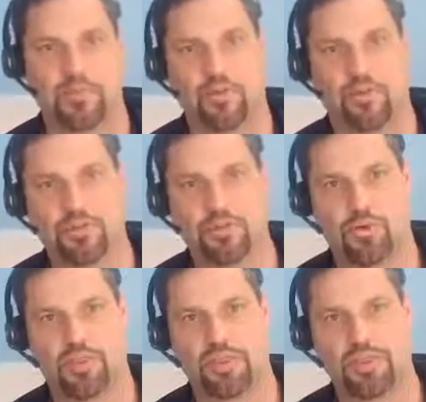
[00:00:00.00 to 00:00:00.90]
So this
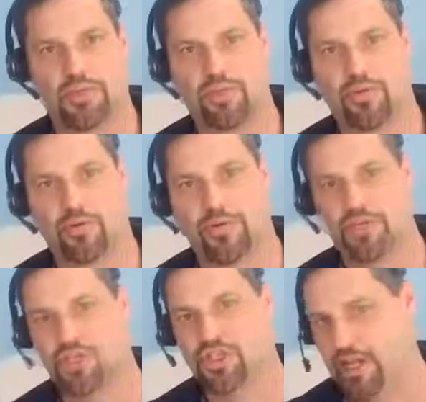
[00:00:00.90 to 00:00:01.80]
one, instead of showing
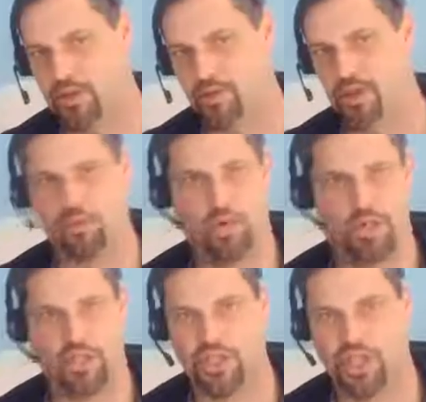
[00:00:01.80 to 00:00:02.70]
us January
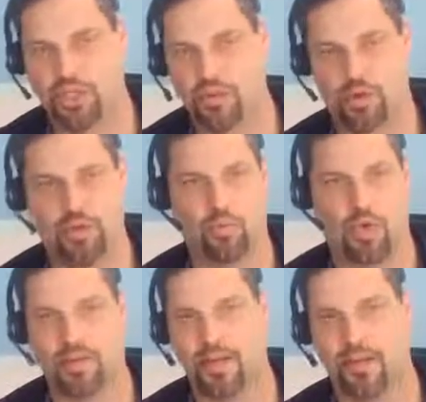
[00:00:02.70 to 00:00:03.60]
1 to January
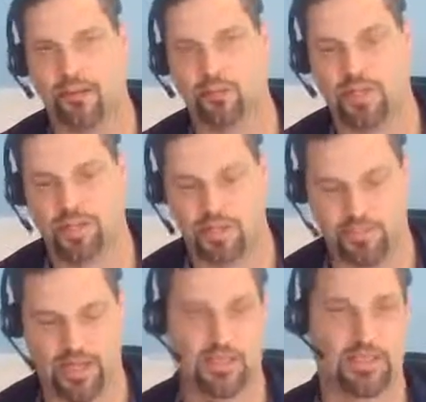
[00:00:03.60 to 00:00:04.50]
1, that never really
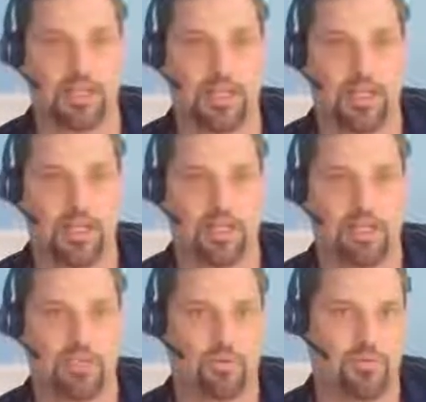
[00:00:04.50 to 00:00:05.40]
updates,
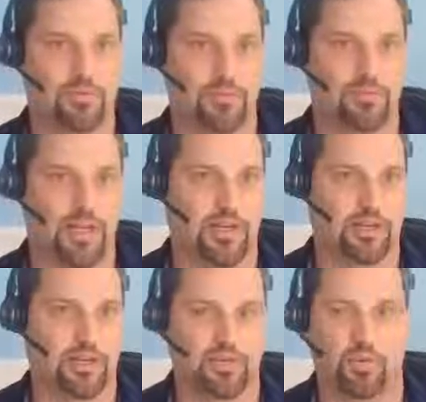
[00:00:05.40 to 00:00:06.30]
this one was
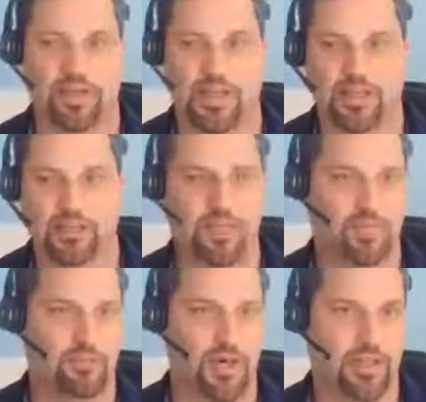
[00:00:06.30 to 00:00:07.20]
updated on the 28th of
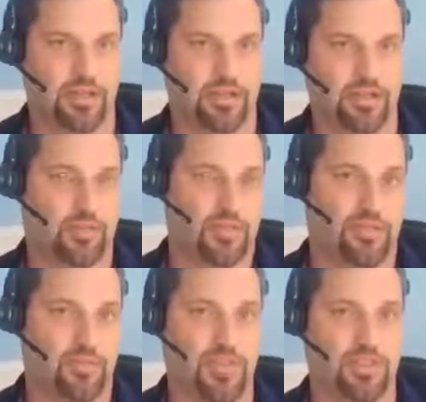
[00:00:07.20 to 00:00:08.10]
this month. So
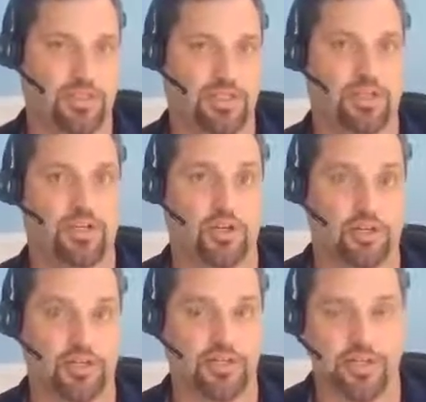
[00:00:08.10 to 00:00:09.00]
this is basically
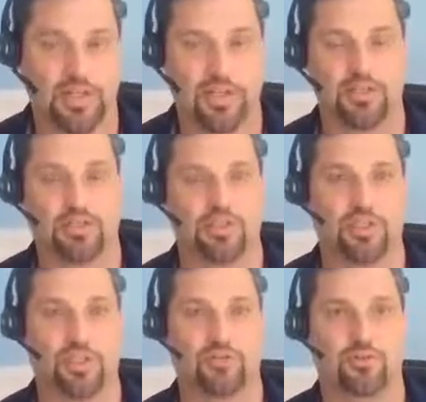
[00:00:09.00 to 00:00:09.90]
current. So it
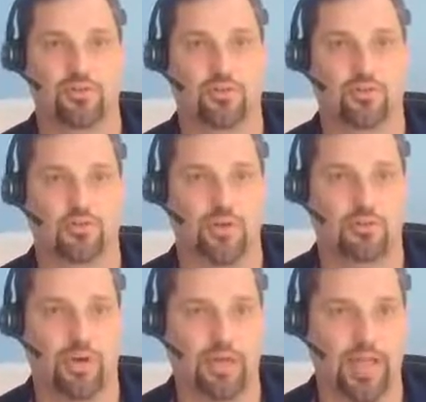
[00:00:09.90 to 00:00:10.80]
shows
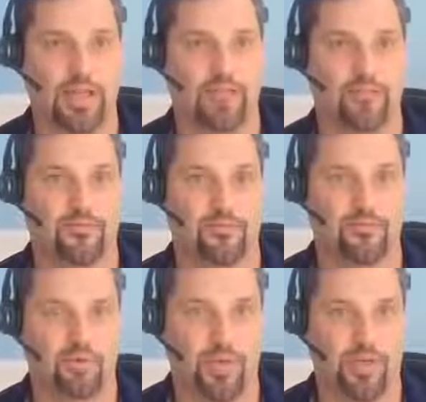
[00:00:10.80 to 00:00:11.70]

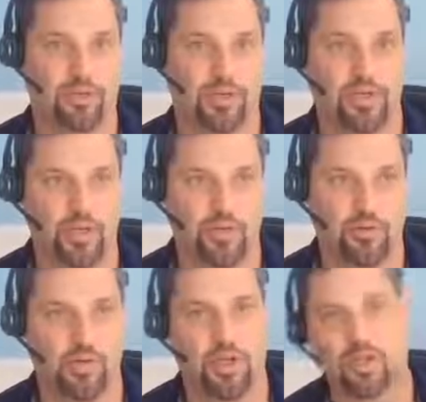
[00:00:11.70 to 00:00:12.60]

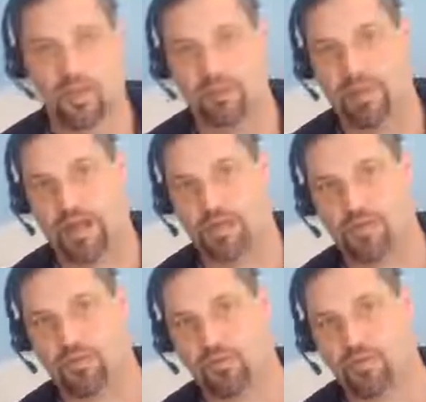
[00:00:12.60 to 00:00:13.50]
3/28/2022 back
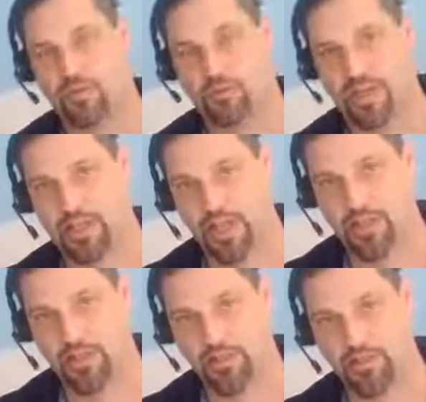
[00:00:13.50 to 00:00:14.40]
to
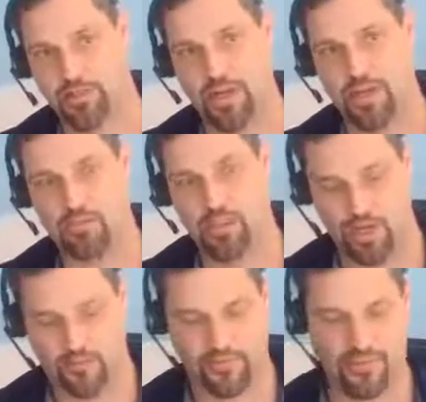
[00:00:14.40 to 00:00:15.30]

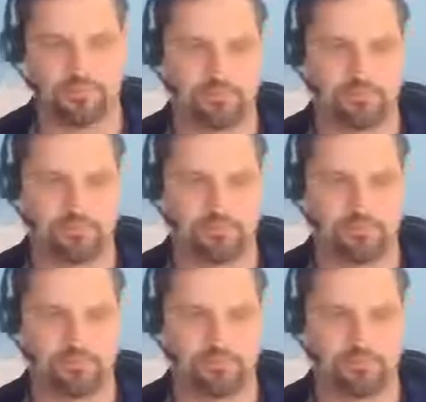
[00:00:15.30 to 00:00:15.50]
3/28/2012.